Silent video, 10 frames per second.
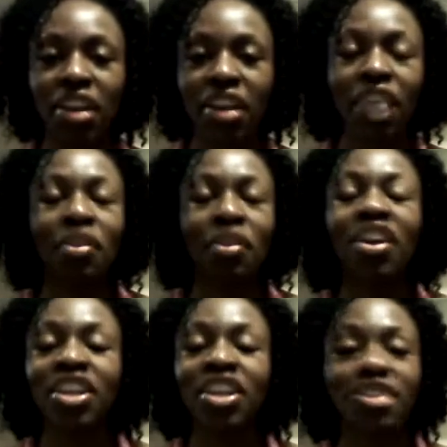I know there are
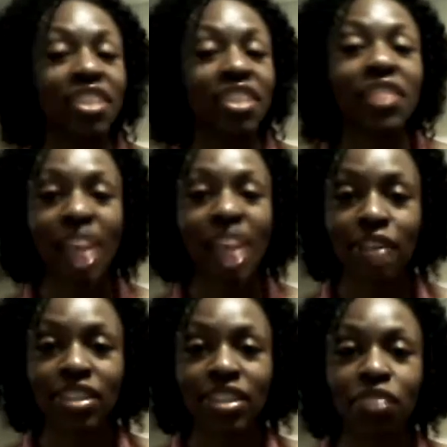hundreds, even
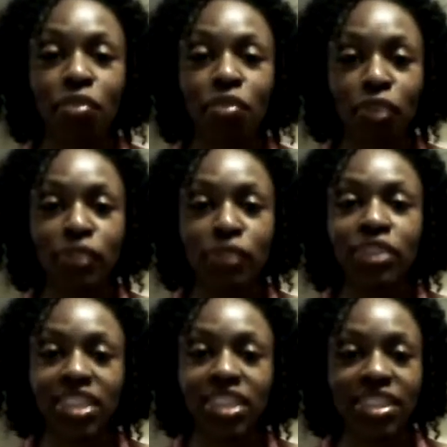thousands of reviews for
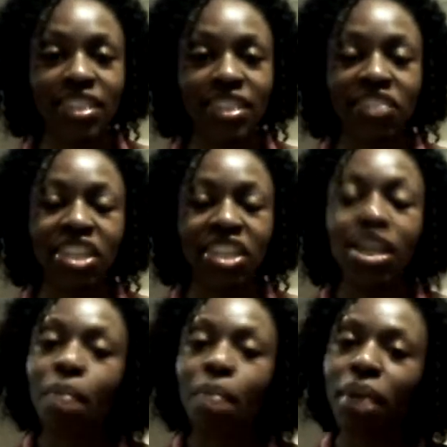Jillian's DVDs,
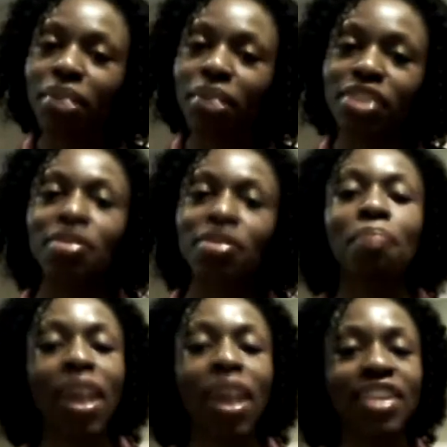but I wouldn't assume that
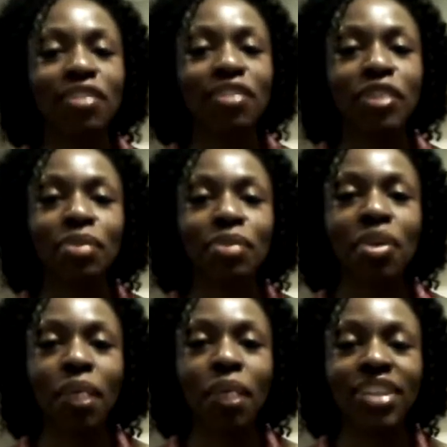mine is the first one you're
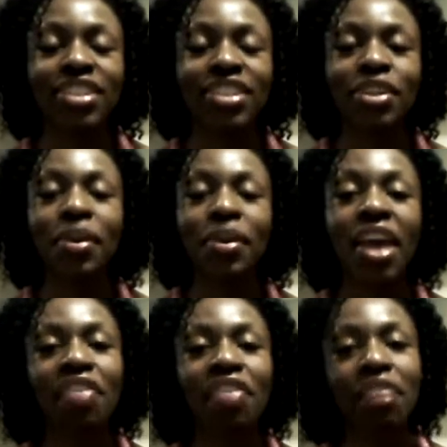watching, so
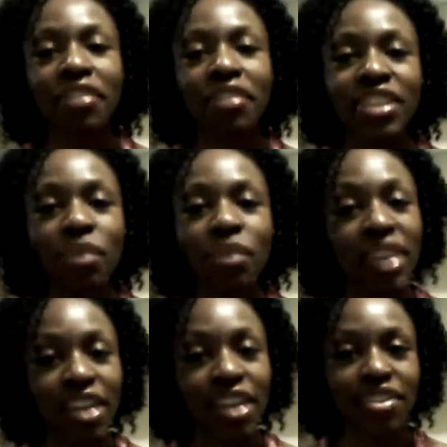if you've never seen what the
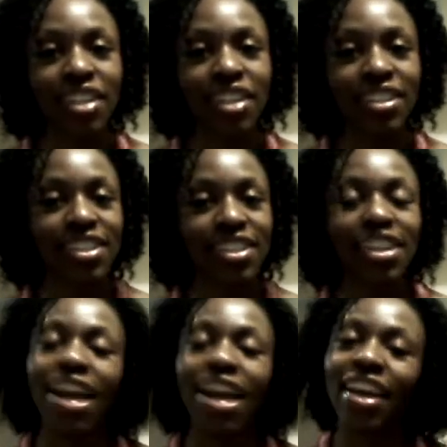exercises look
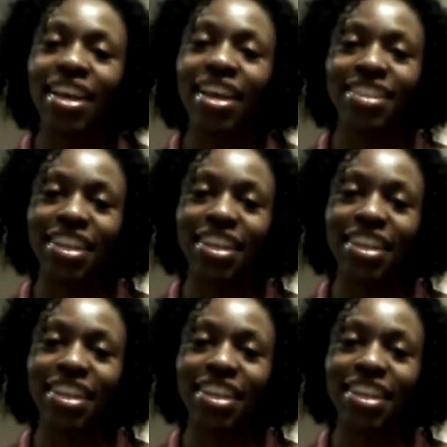like, stay